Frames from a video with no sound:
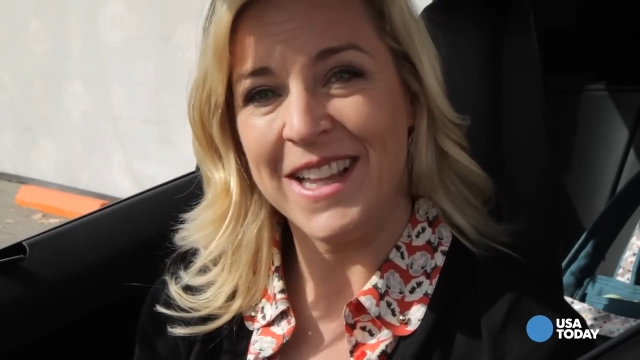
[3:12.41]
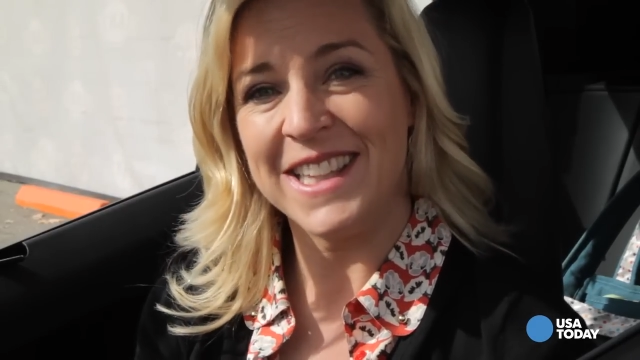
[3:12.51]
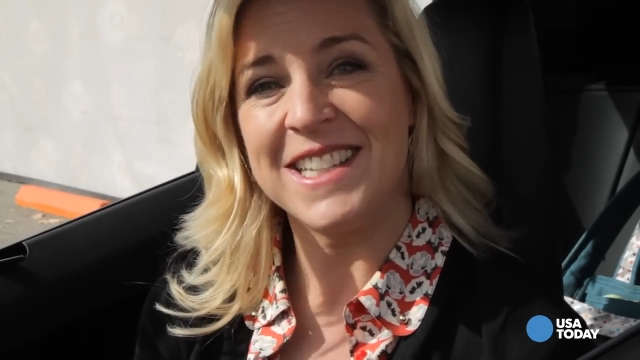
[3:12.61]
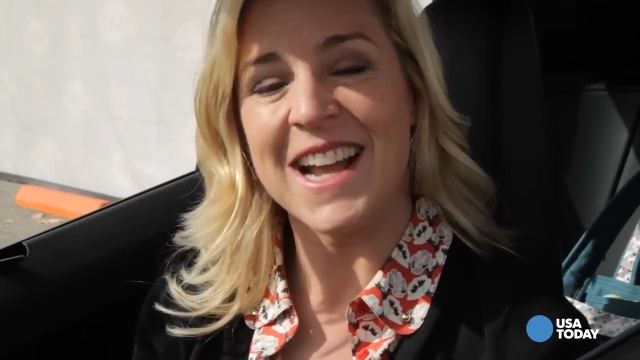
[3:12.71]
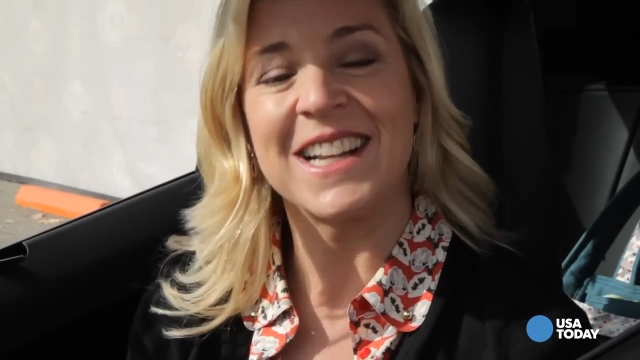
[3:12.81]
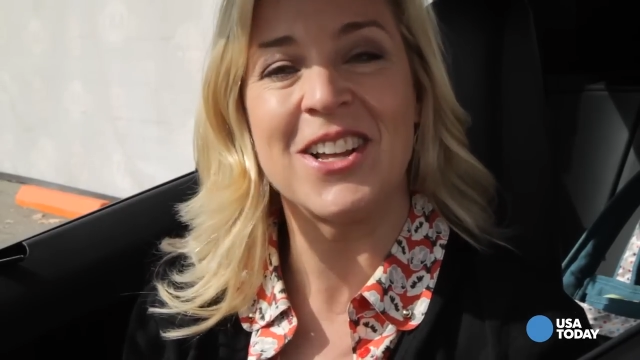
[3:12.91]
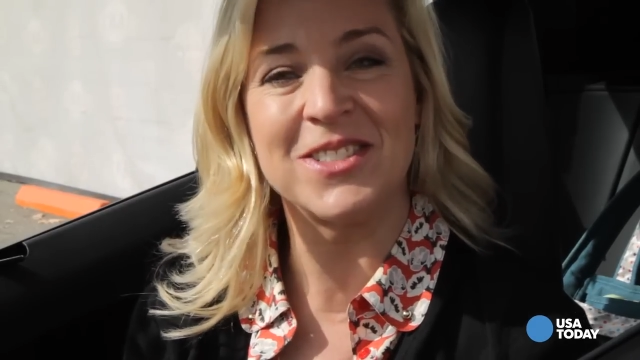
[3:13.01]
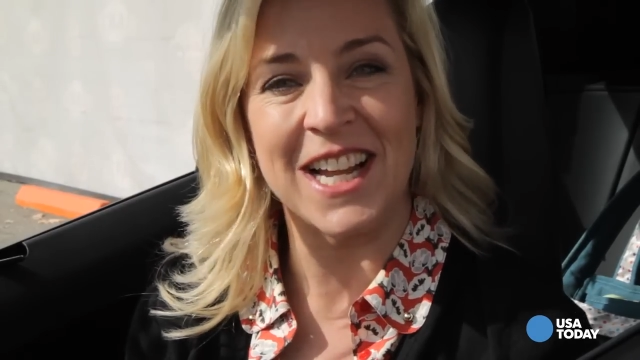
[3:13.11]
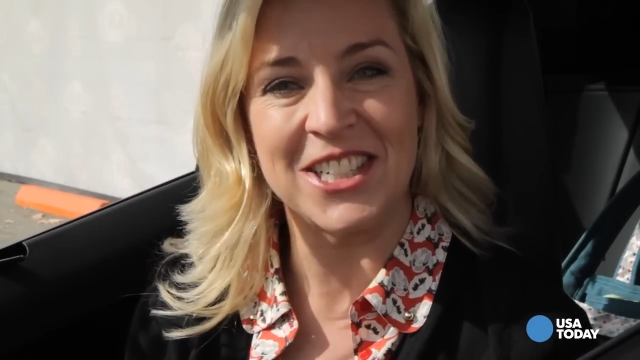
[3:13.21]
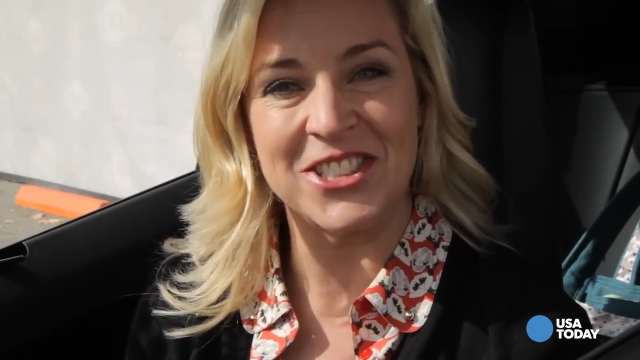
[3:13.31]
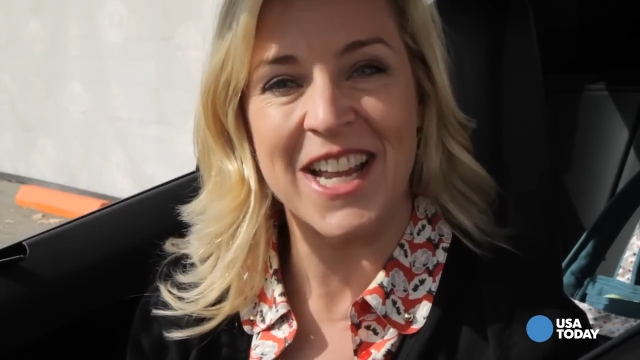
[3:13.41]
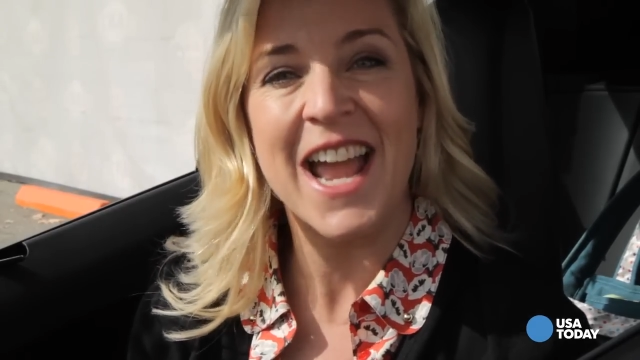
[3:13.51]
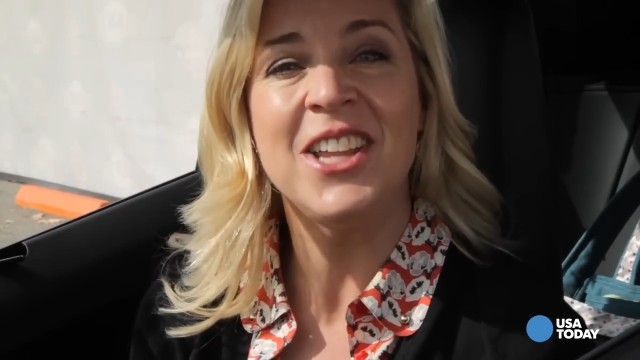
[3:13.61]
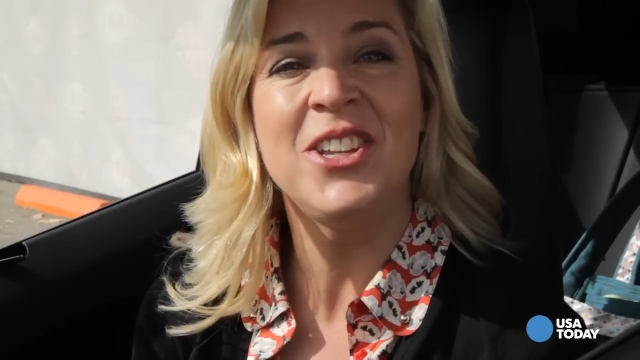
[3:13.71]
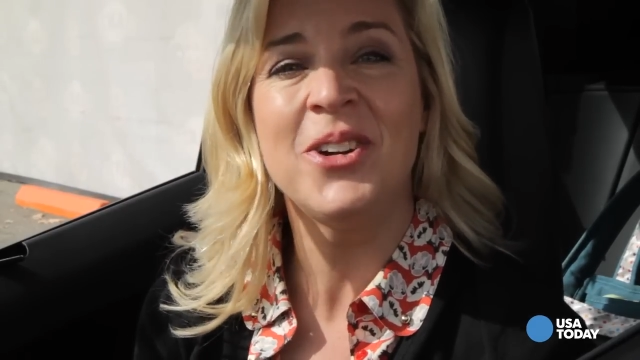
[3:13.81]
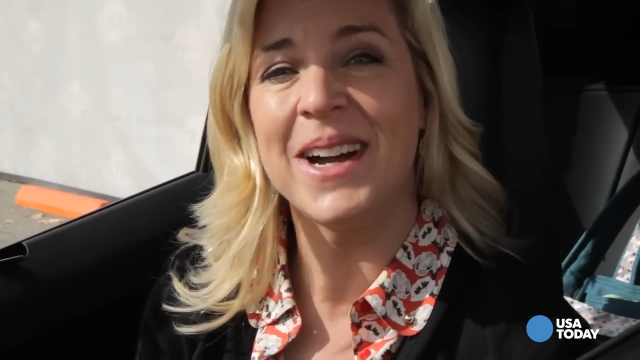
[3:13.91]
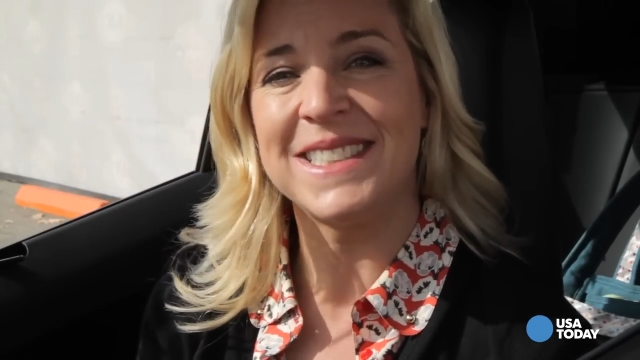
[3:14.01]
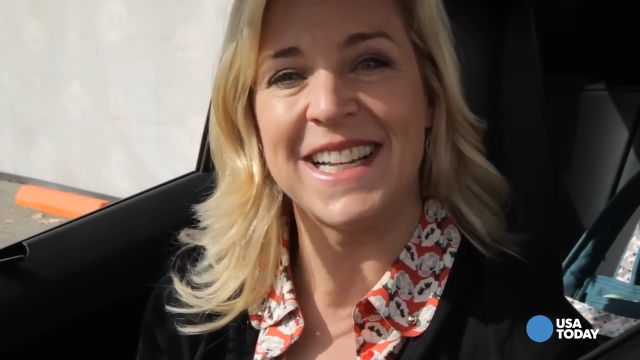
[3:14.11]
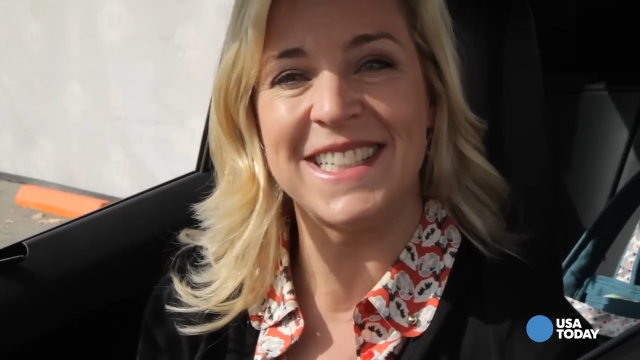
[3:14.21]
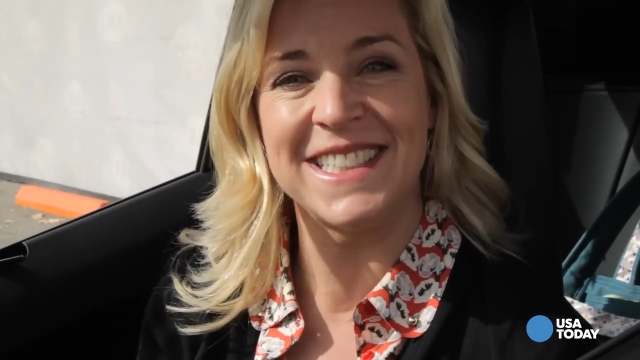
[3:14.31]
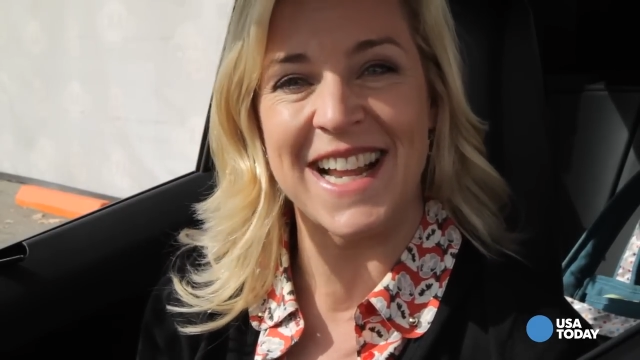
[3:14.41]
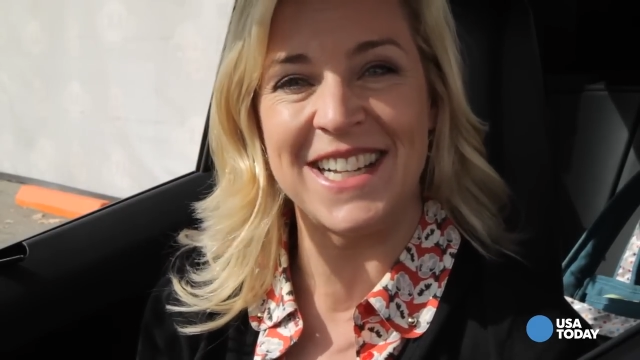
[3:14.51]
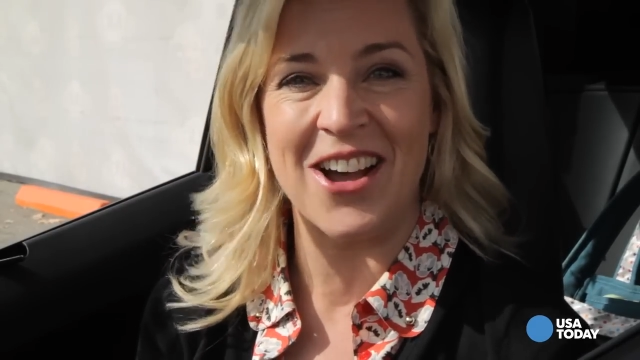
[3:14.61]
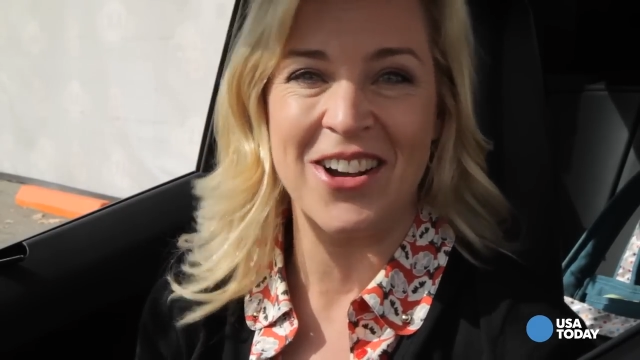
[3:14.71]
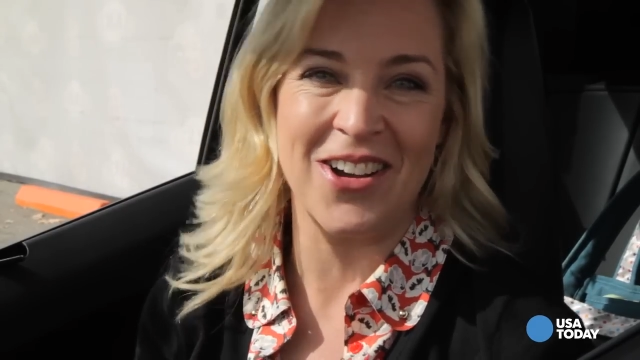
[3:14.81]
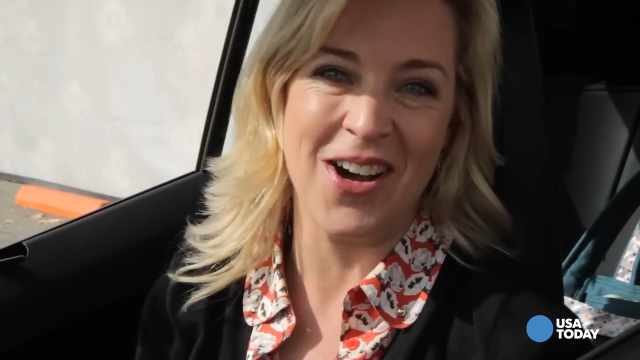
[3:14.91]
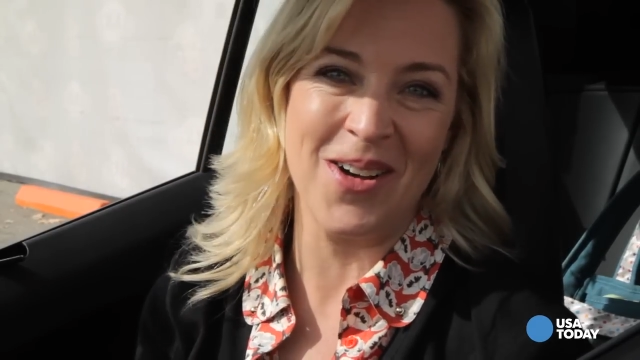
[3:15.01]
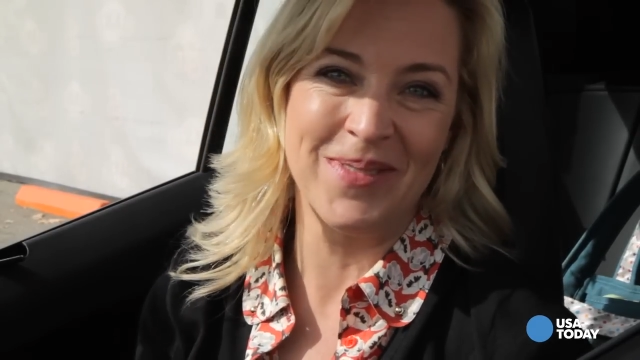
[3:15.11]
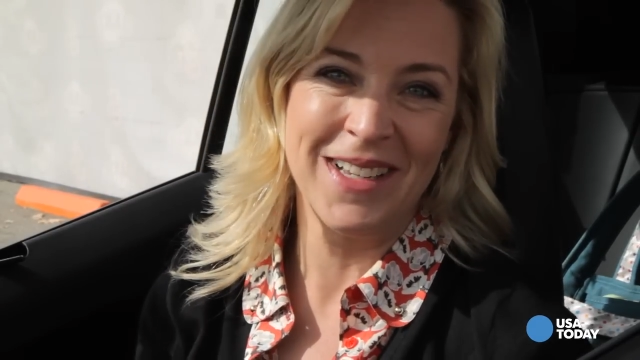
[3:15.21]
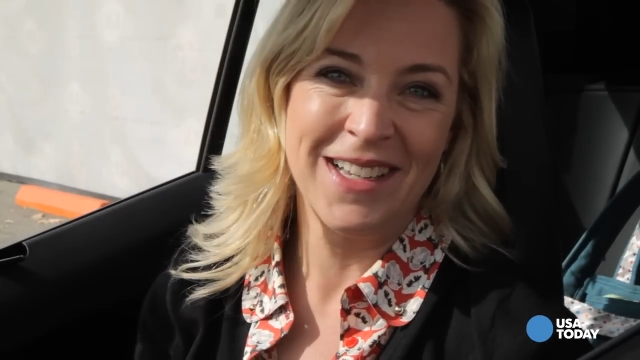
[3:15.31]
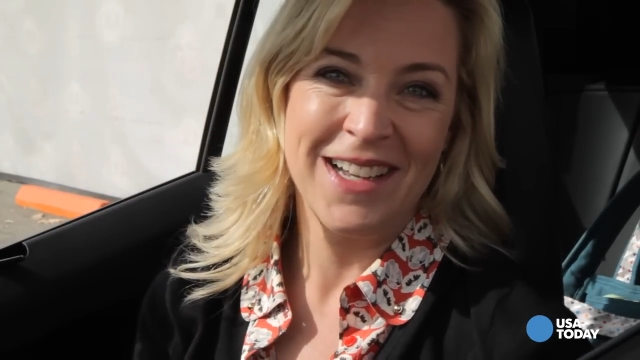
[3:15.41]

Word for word: in the Tech Now section at usatoday.com.